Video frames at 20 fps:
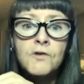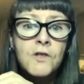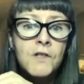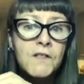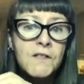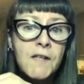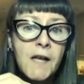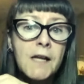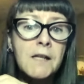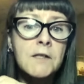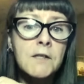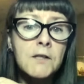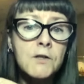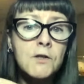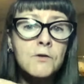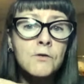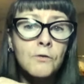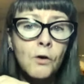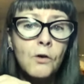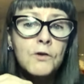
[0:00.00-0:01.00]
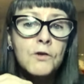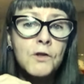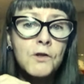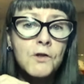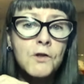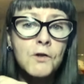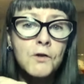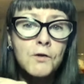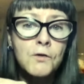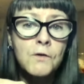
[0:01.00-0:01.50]
decided not
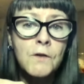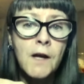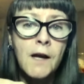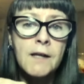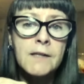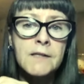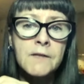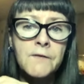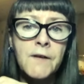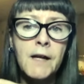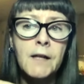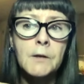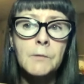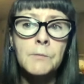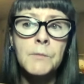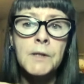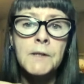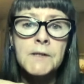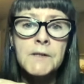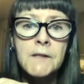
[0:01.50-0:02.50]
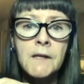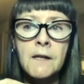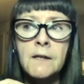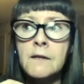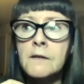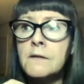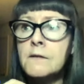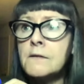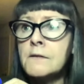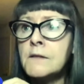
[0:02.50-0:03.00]
to do that development.
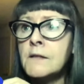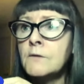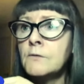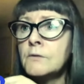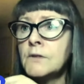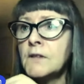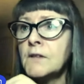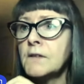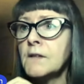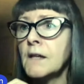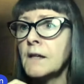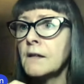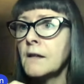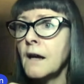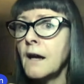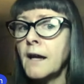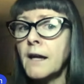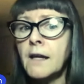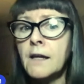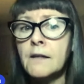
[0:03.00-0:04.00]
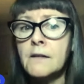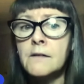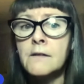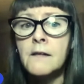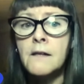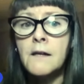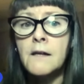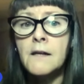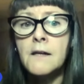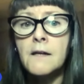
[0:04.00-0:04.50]
And the only thing that I
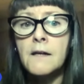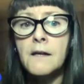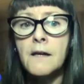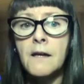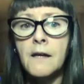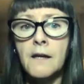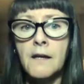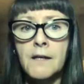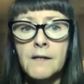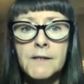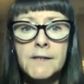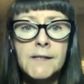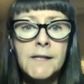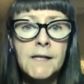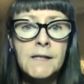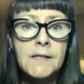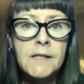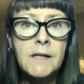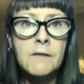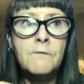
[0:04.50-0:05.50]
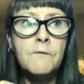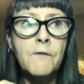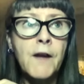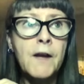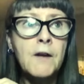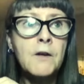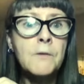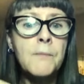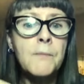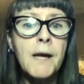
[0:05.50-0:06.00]
can say to
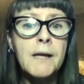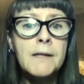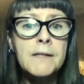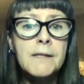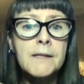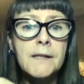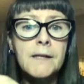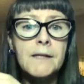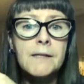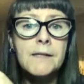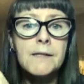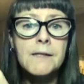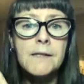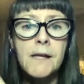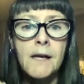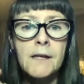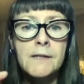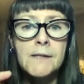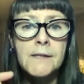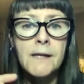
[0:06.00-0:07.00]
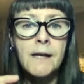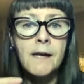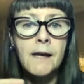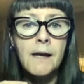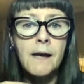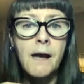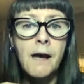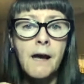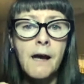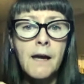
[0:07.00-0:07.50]
environmentalists is
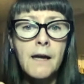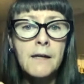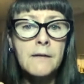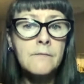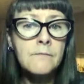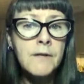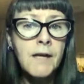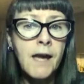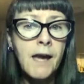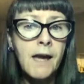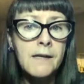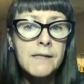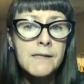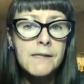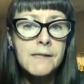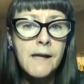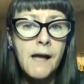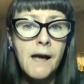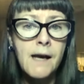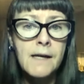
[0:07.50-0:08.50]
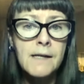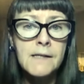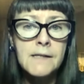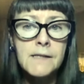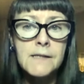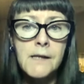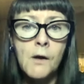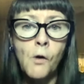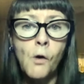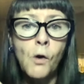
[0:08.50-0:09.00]
that I guess that
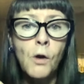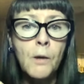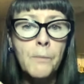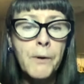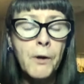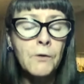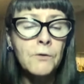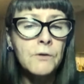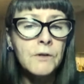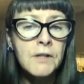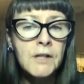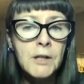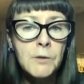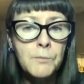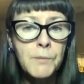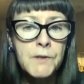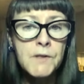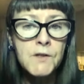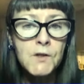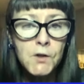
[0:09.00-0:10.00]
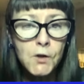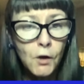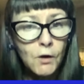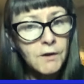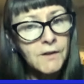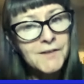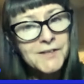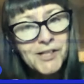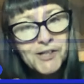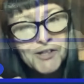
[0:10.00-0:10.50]
is all about keeping
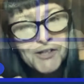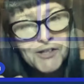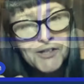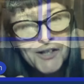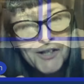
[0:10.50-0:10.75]
Scotland under